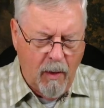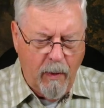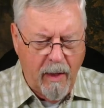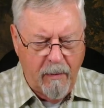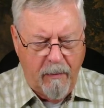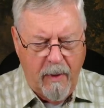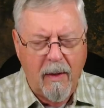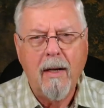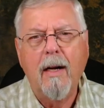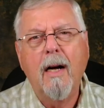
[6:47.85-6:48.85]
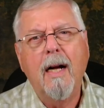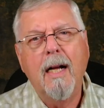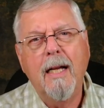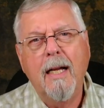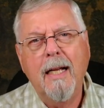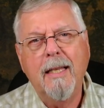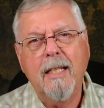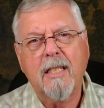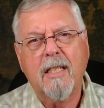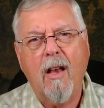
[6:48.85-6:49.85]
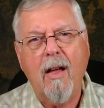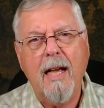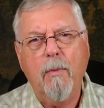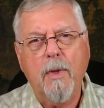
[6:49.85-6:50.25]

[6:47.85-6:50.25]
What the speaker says: Well, this line